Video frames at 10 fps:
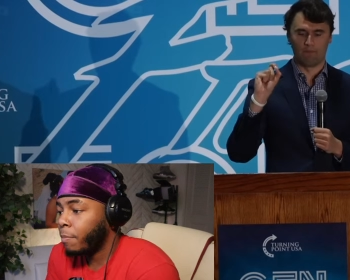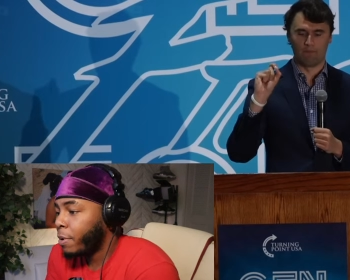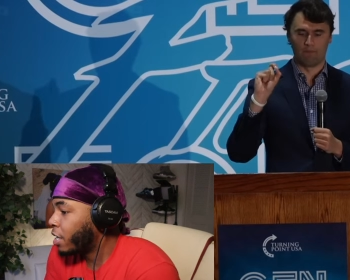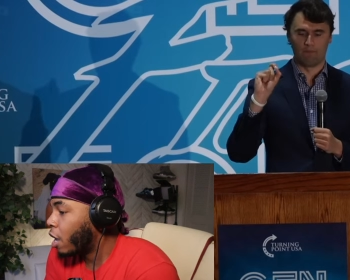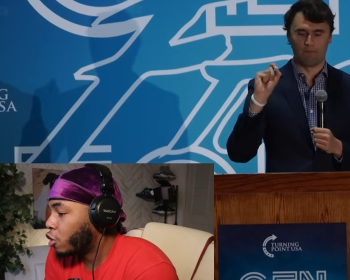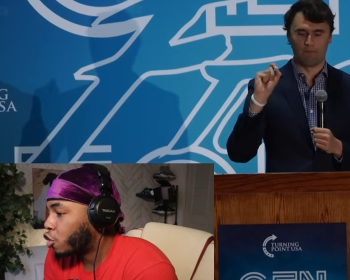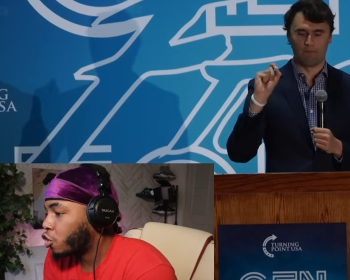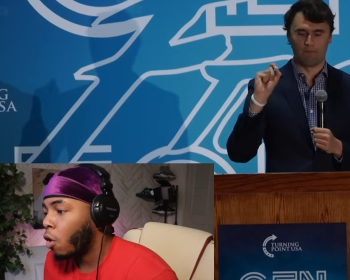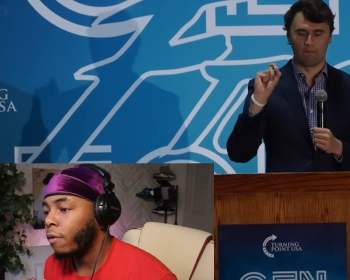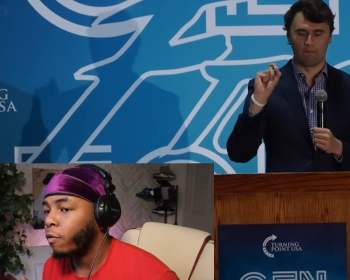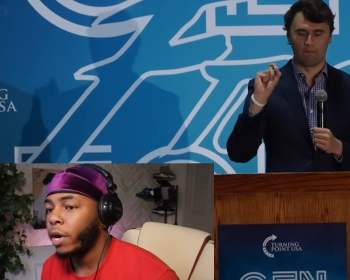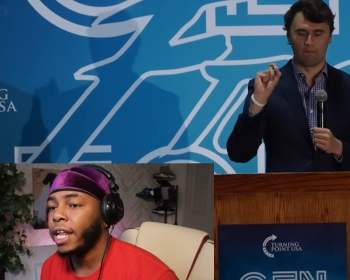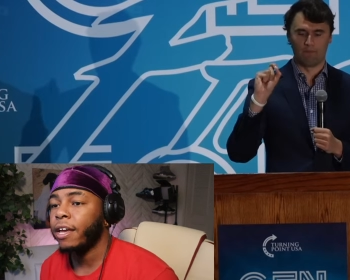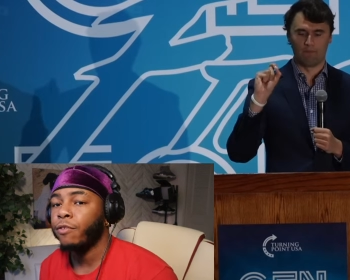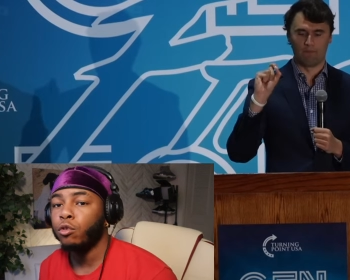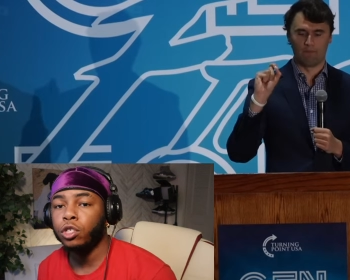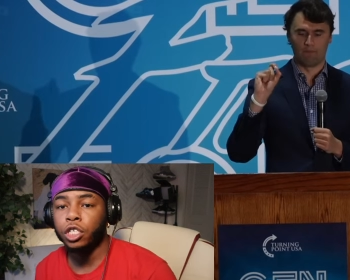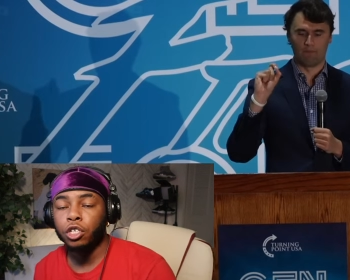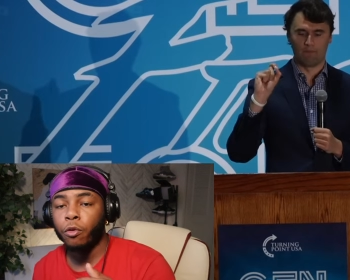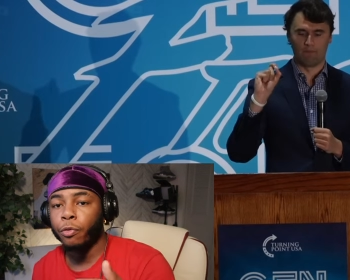Speaker 1: could have been so avoided if you you
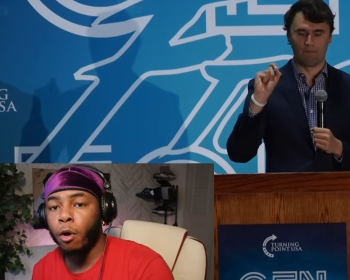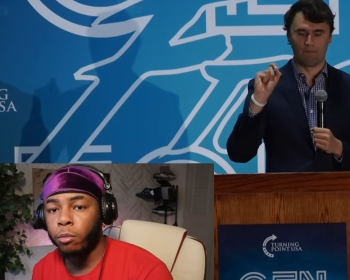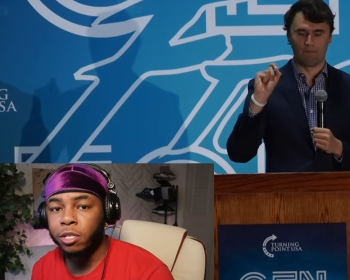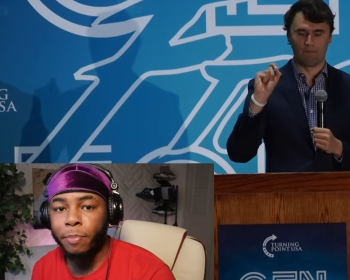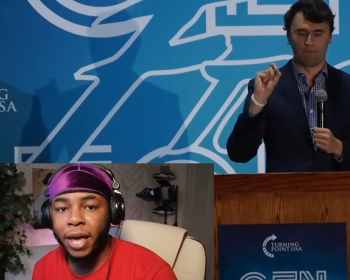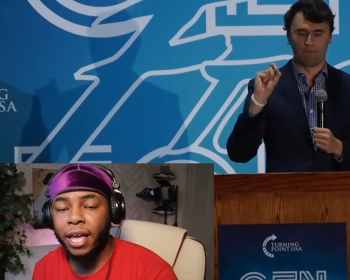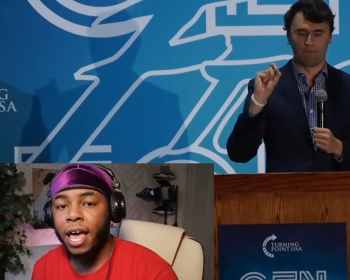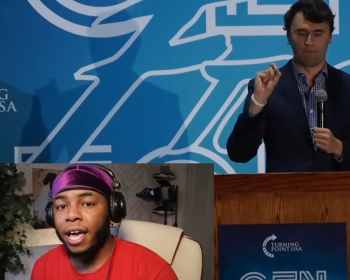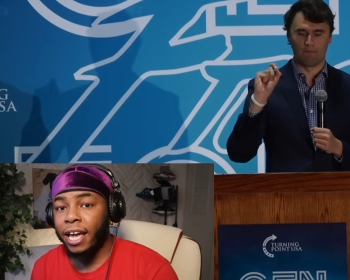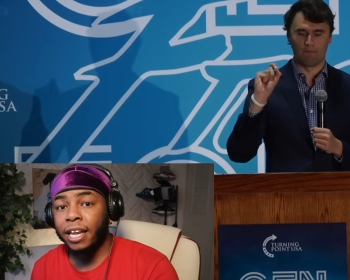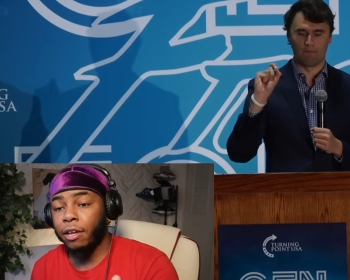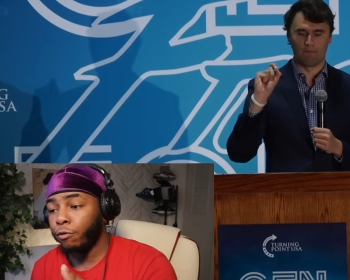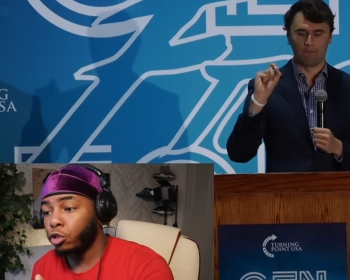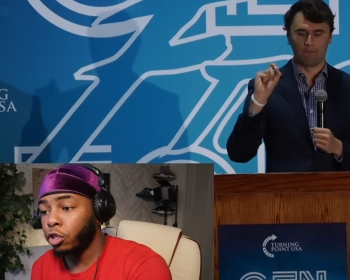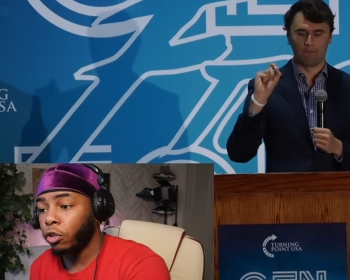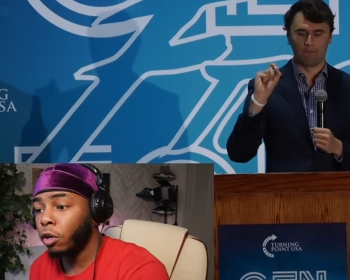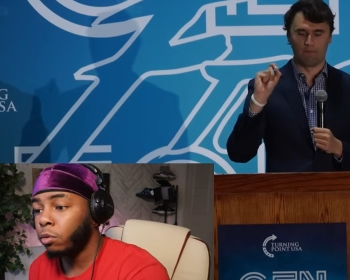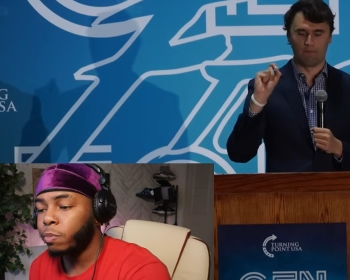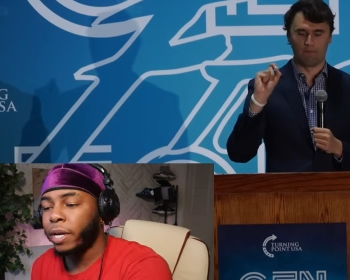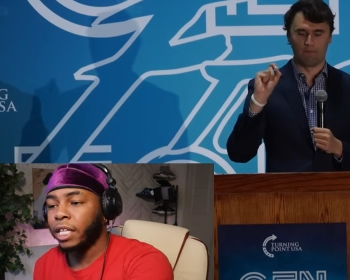just show them respect. And if you show them
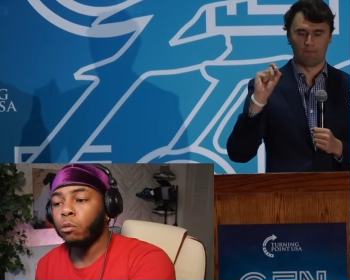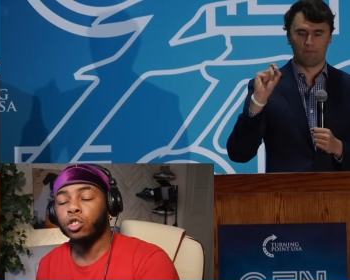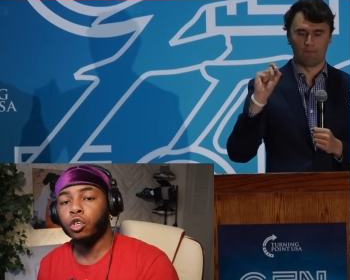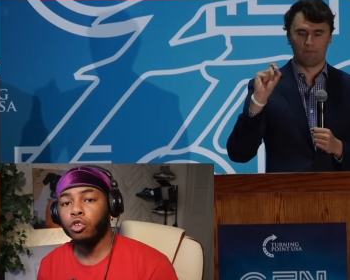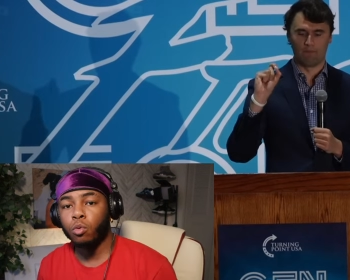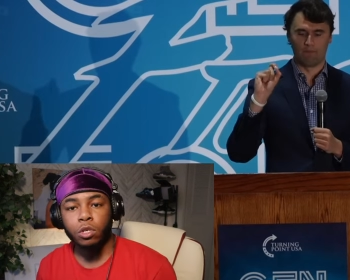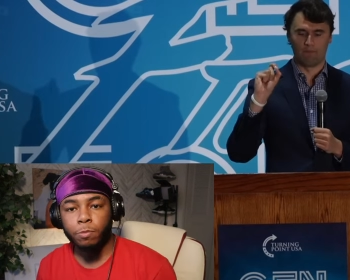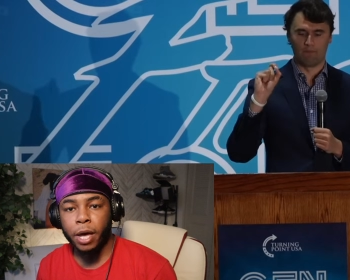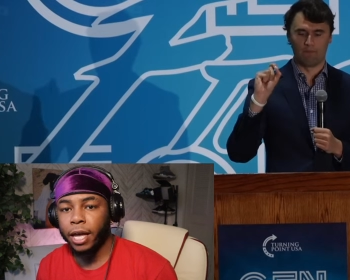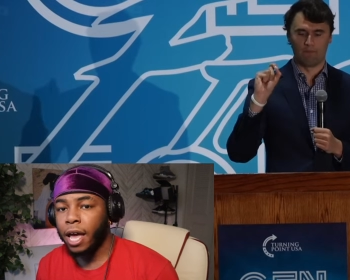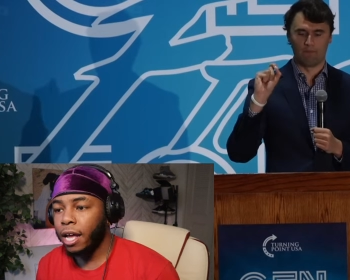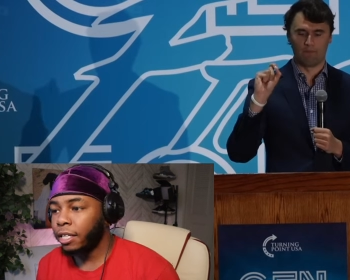respect, they will show you respect.